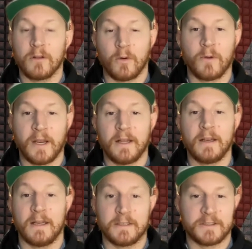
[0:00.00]
located
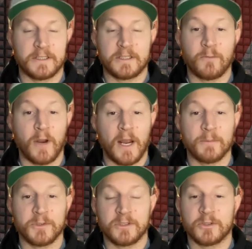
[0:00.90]
in 64
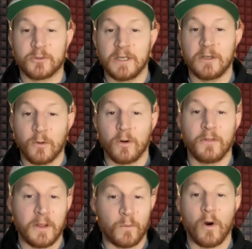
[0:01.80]
Hamilton Street North
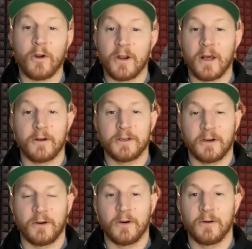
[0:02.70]
in Waterdown,
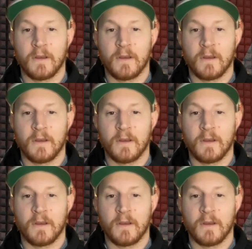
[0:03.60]
Ontario.